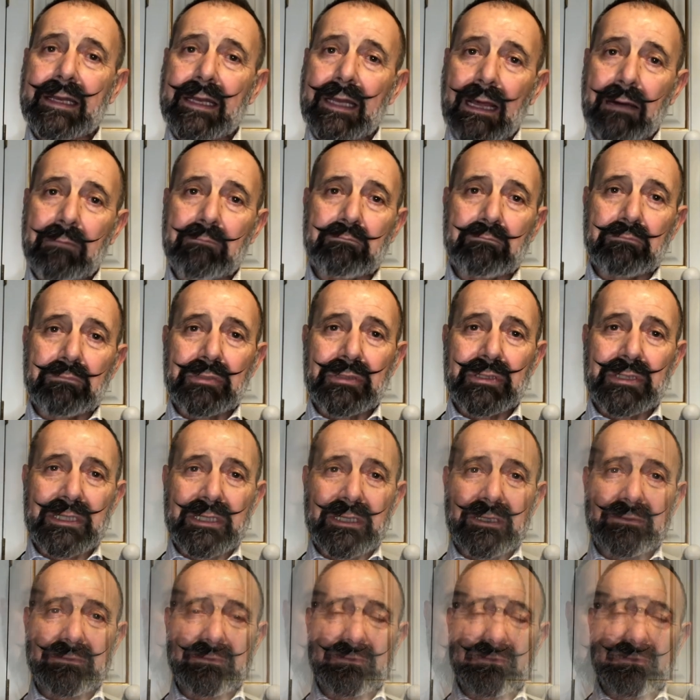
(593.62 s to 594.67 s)
lumps.
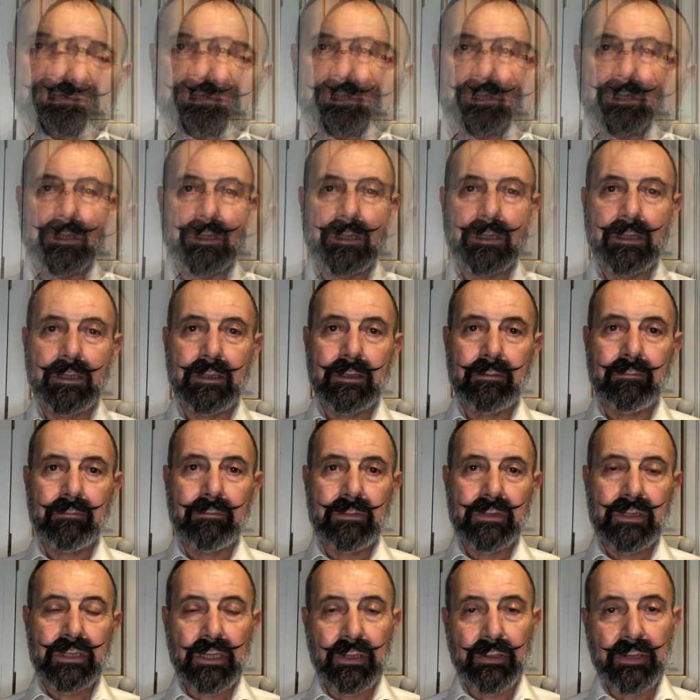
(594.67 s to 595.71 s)

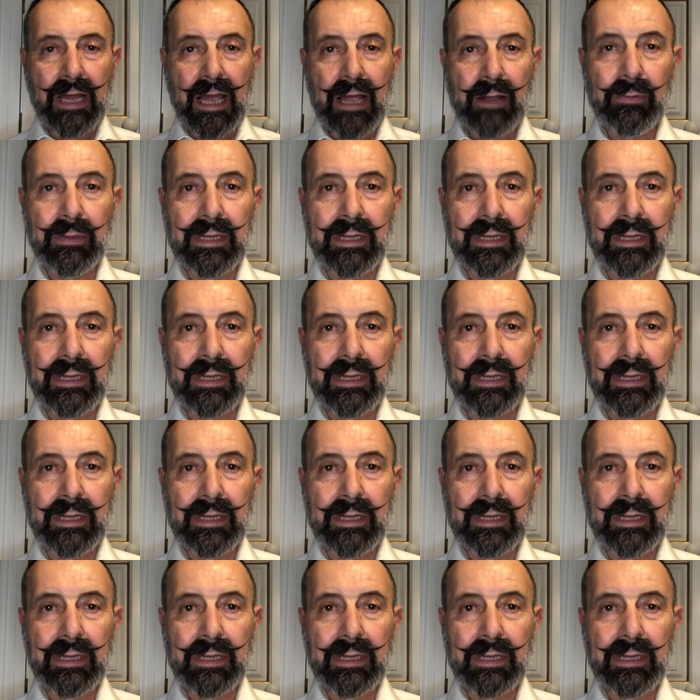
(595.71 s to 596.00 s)
So now